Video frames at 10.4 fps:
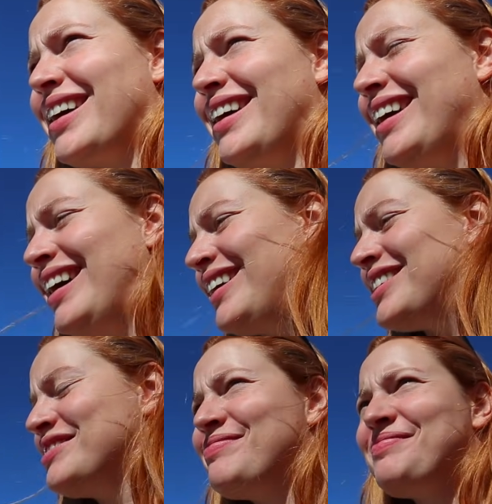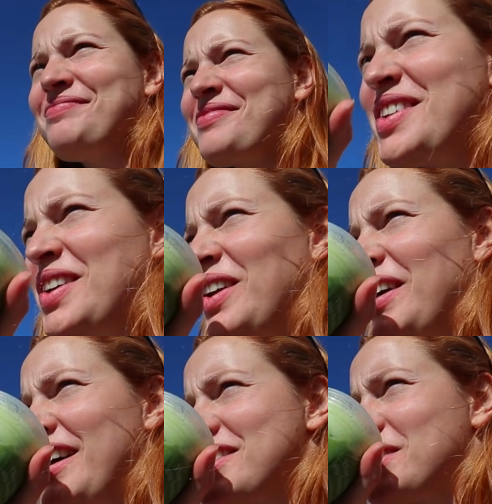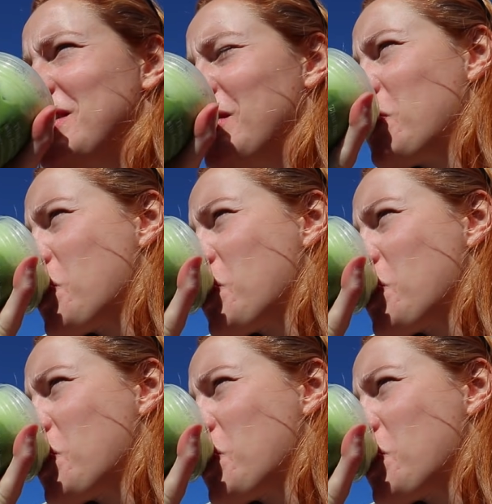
Ah, uh, good old high school.